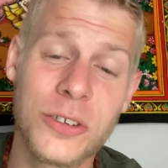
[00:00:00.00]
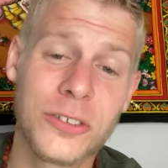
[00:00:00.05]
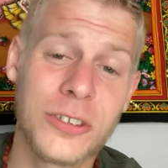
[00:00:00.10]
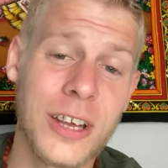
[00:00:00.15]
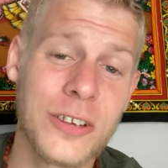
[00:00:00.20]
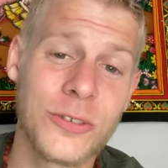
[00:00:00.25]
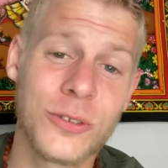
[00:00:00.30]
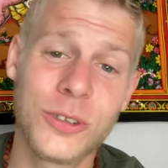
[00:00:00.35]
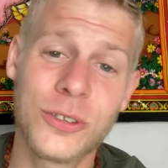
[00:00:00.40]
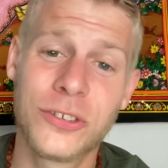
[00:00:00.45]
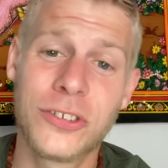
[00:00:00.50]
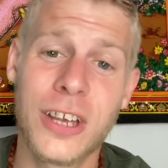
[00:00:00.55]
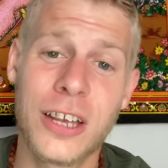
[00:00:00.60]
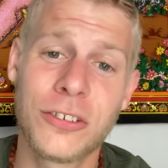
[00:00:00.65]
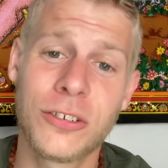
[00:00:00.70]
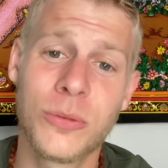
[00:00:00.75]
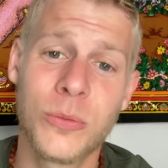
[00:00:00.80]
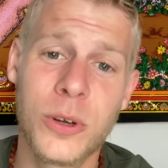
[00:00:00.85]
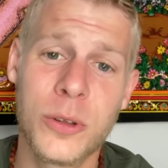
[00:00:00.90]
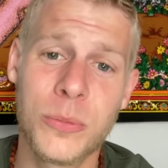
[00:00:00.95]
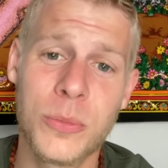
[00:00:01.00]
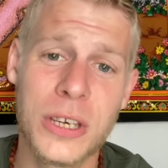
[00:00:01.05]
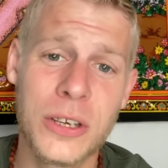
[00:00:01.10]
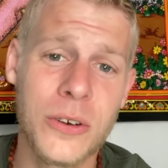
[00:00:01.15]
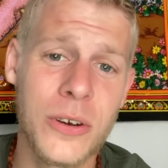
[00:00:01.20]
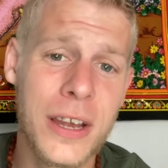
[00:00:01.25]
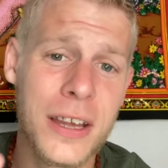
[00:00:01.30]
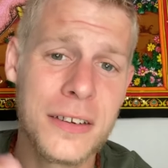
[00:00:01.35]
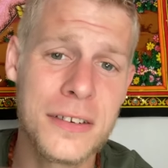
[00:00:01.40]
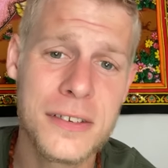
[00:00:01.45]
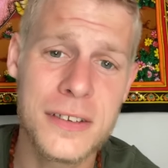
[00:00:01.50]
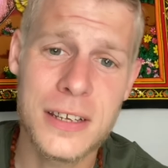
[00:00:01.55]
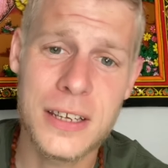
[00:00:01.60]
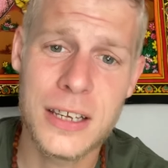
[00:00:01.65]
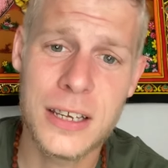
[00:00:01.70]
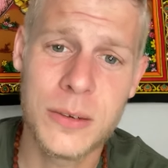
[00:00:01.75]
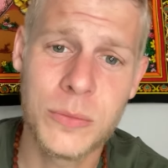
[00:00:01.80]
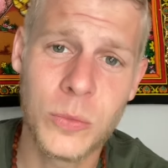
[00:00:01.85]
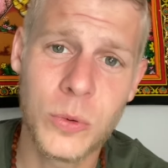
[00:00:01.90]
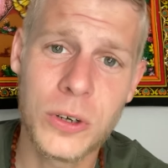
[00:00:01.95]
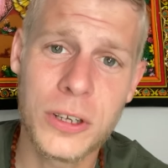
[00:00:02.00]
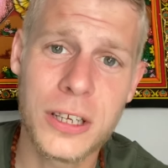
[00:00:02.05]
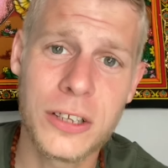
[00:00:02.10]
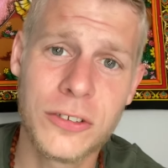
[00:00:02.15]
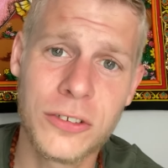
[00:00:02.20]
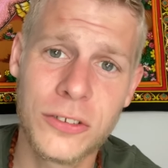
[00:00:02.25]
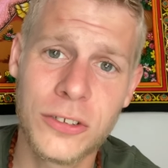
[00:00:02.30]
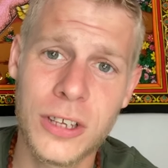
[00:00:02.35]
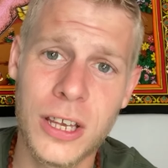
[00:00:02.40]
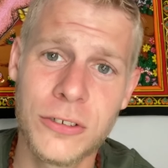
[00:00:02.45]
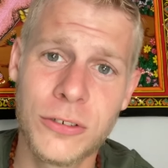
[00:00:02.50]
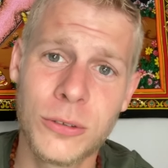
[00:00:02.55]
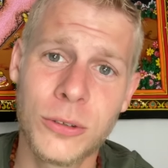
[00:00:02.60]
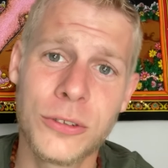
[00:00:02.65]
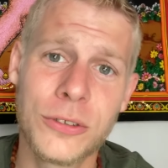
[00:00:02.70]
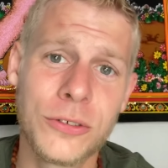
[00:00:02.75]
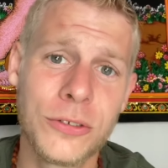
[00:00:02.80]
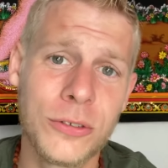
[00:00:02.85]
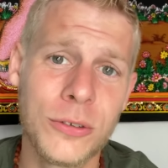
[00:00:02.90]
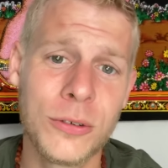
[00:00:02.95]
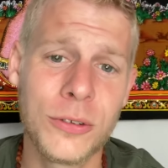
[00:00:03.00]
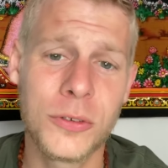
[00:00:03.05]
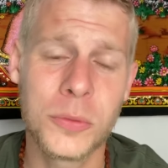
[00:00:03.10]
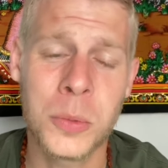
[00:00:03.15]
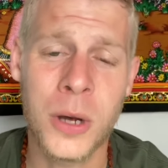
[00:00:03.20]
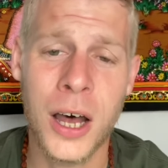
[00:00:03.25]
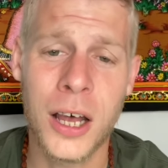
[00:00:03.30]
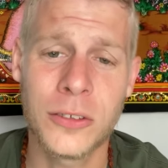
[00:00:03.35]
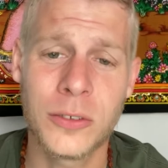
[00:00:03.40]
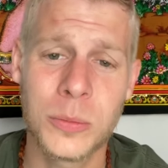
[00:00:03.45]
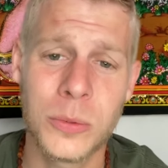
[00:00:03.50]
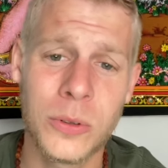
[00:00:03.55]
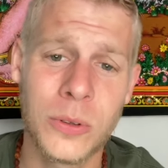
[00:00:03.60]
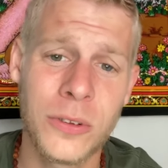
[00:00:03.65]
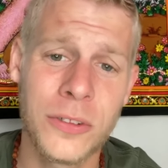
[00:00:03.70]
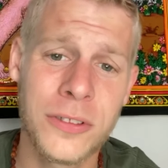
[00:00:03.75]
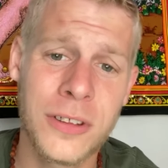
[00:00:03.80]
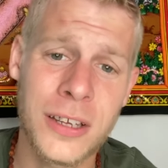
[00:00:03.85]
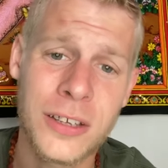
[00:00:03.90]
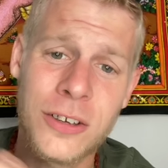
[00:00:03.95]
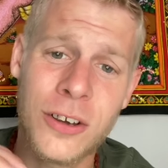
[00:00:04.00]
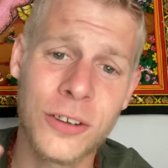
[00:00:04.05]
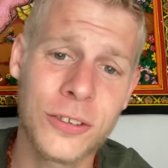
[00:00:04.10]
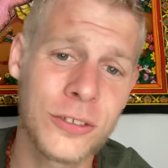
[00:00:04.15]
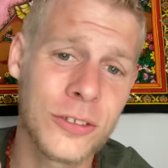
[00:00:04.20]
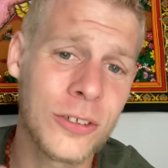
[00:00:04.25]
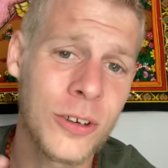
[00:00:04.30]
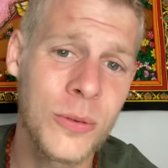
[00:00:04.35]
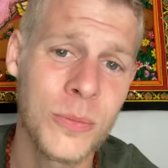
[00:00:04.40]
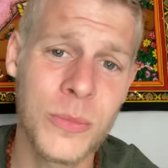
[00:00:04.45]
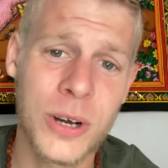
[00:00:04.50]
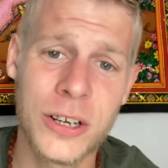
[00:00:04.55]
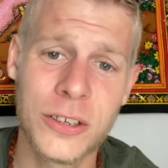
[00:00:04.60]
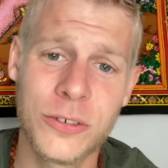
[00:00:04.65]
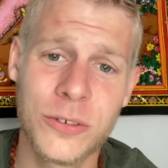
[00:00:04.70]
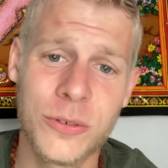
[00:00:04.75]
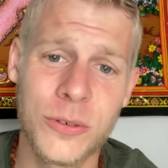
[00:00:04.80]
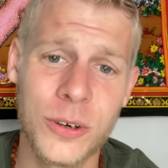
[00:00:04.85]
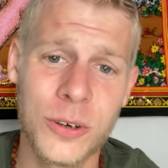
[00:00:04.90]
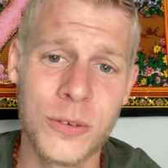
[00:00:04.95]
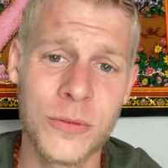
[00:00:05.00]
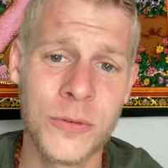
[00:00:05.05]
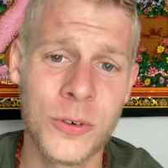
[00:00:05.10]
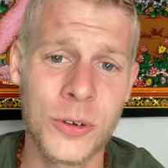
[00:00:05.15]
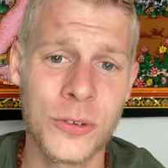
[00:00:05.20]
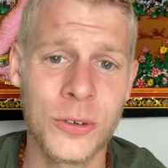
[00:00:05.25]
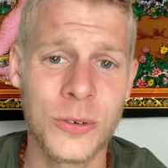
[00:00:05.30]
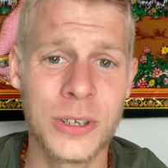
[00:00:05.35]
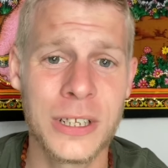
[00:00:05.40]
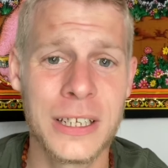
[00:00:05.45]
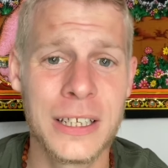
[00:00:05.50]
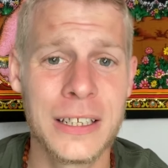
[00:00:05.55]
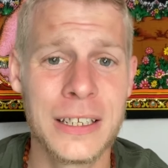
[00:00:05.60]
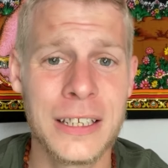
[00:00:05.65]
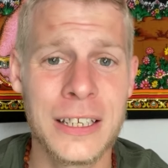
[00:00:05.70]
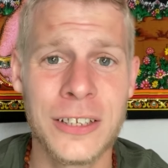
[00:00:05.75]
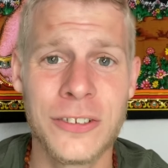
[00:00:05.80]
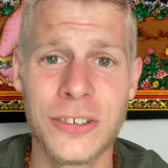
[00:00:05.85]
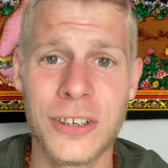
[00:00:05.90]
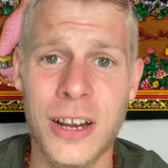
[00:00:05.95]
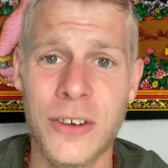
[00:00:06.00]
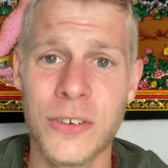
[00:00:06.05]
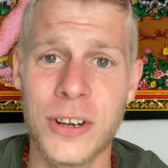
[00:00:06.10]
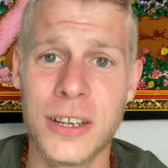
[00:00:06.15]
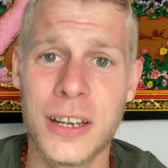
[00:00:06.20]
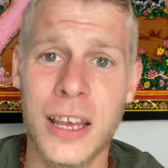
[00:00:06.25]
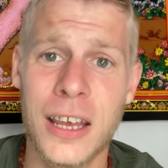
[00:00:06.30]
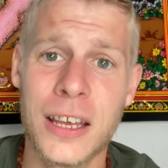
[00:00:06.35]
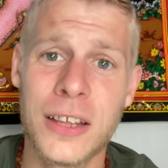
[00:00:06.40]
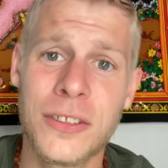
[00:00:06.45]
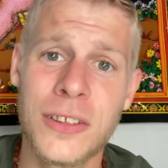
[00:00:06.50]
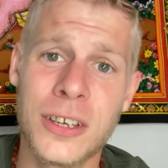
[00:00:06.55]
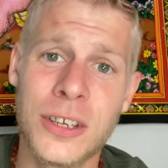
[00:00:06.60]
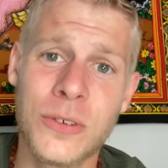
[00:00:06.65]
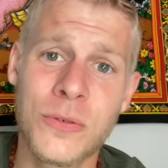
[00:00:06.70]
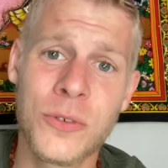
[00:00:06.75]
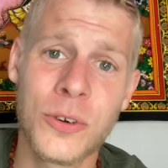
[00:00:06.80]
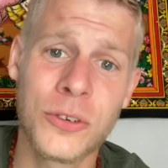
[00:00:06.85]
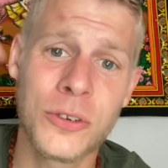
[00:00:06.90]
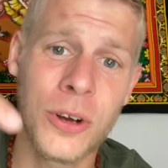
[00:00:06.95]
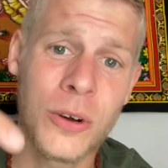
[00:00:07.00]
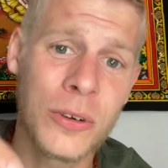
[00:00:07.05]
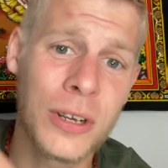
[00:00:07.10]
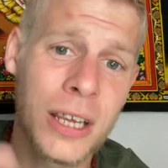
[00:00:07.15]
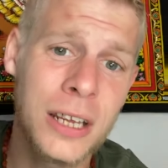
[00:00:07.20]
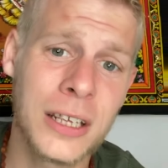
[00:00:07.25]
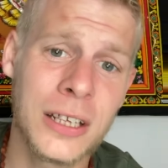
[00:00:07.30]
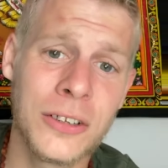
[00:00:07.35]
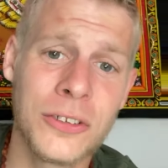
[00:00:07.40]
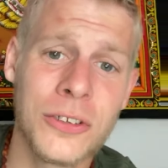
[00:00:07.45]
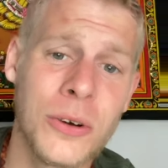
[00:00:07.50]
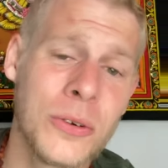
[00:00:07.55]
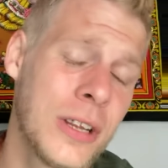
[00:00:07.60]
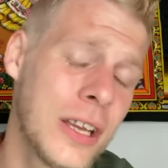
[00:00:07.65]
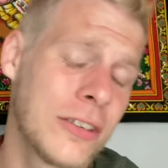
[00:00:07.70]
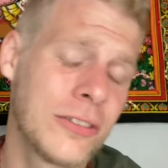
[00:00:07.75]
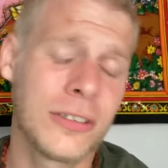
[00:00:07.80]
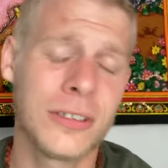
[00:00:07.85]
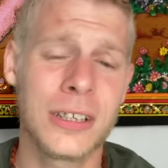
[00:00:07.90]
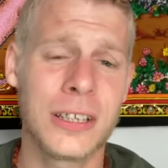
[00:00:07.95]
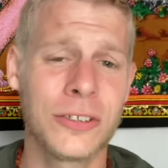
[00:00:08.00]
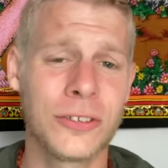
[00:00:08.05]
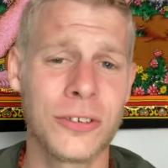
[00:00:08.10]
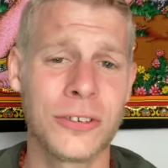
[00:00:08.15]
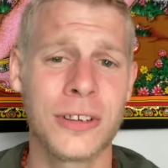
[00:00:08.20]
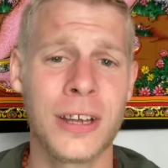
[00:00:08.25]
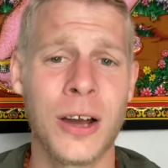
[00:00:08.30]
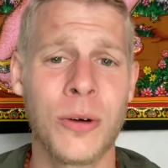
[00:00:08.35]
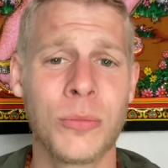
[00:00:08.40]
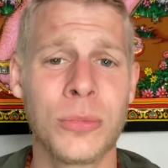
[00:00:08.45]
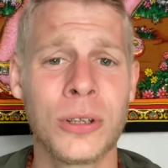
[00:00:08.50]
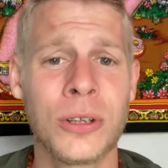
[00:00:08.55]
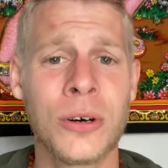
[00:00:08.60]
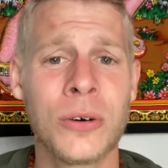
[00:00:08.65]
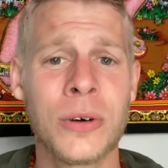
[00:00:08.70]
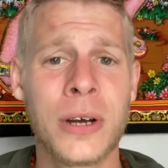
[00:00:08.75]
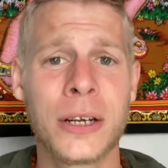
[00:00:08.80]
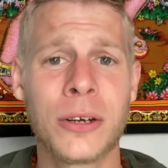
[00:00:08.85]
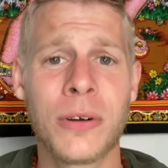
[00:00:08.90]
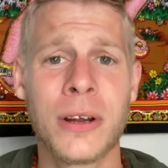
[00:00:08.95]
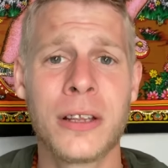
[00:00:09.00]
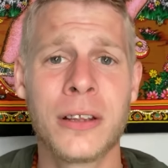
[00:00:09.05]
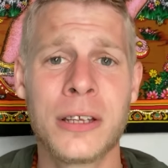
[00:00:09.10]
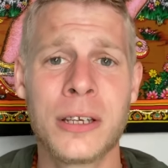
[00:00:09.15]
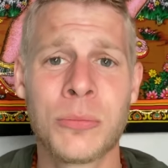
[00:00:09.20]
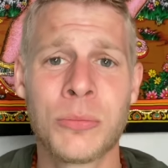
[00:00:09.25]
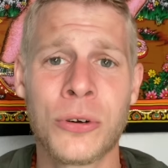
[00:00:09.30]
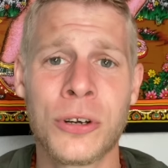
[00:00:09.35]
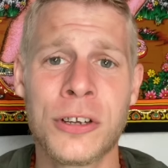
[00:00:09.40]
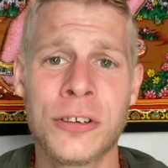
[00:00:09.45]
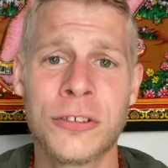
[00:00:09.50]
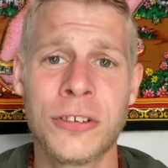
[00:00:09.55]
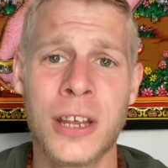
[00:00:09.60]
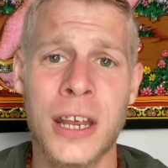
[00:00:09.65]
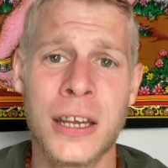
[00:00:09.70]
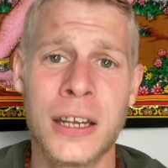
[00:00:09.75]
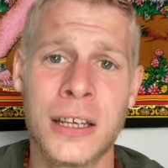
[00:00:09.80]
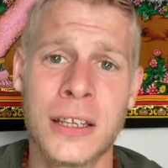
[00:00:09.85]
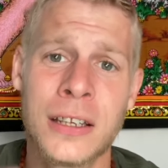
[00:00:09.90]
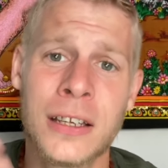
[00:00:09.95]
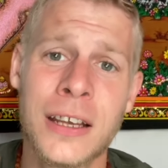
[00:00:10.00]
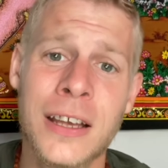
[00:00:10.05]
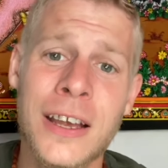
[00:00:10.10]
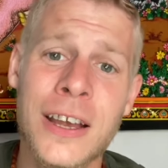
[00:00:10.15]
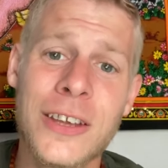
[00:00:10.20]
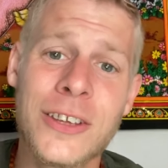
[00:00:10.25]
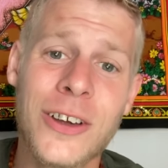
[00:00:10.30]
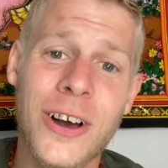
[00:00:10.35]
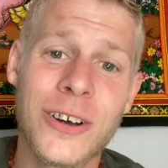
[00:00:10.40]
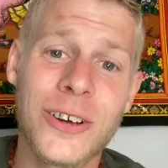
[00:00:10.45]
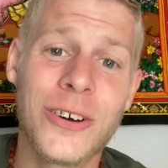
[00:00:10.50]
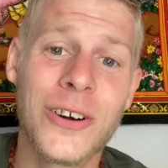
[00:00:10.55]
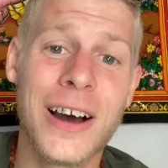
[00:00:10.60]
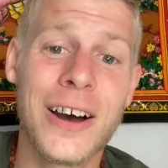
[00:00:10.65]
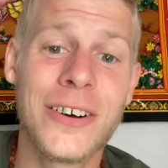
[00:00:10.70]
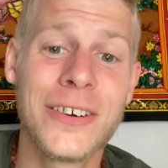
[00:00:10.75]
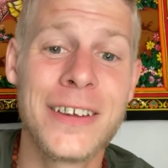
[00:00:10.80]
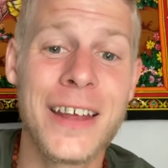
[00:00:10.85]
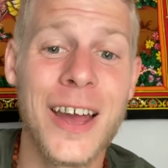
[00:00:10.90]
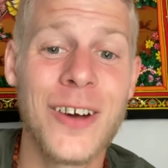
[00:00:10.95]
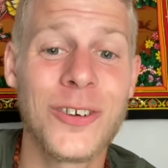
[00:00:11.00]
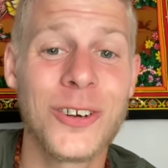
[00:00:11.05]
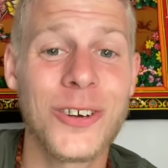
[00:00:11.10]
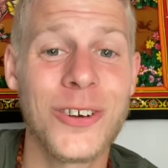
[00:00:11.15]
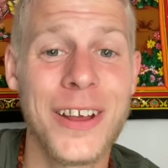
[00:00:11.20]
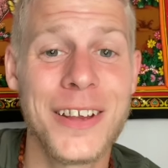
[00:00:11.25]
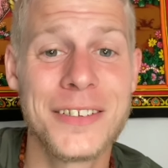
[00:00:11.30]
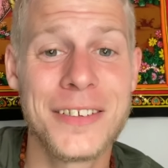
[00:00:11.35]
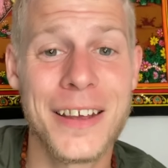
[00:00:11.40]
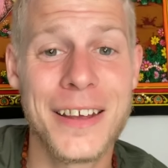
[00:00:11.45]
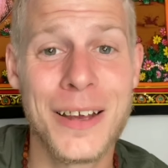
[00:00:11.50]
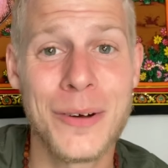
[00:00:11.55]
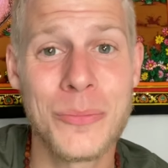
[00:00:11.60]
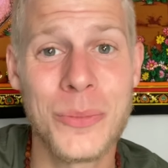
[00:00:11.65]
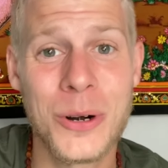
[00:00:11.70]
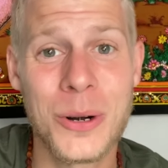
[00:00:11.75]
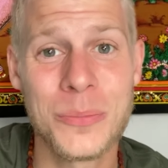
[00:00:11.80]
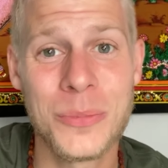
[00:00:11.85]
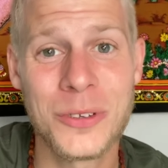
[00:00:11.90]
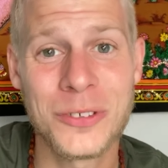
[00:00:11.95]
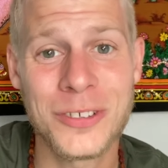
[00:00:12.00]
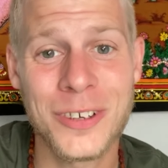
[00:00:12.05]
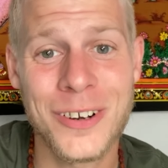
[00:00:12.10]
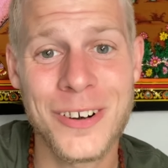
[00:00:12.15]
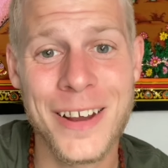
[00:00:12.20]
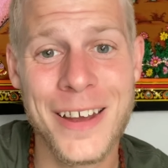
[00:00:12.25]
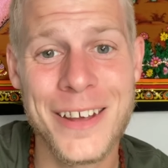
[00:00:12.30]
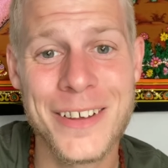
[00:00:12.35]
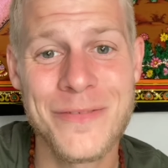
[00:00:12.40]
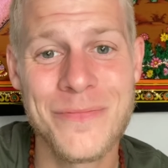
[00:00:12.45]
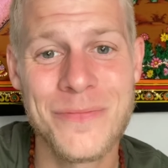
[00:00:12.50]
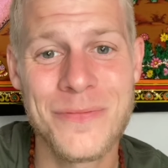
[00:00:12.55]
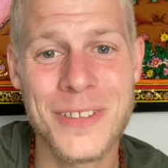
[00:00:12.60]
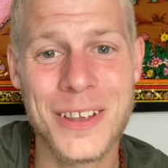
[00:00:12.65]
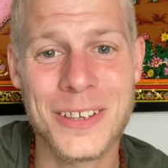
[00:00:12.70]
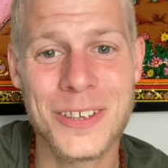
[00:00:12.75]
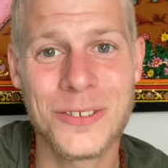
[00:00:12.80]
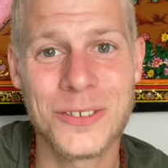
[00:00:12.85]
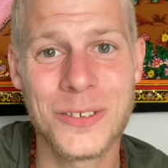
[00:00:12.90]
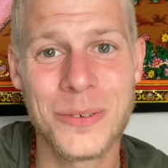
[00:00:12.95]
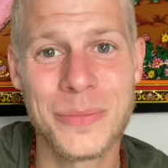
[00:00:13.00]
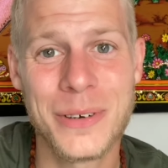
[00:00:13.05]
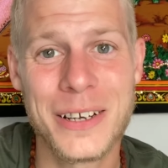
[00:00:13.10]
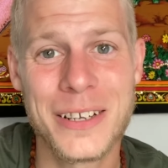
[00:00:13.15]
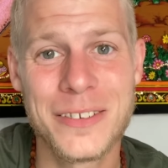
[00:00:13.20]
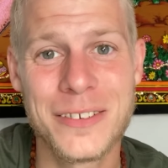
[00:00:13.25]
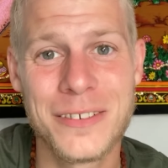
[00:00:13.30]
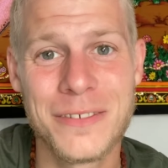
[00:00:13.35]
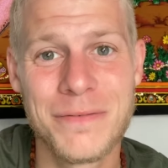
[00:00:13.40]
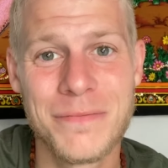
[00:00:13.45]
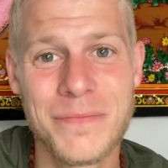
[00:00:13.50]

schedule a session with me, go ahead and DM. We'll get you scheduled as soon as possible. Thank y'all so much for, for tuning in each and every day. Thank you for donating. Donation links are down below. I greatly appreciate it. Y'all go out and have a great day on purpose. All right. Thank you so much.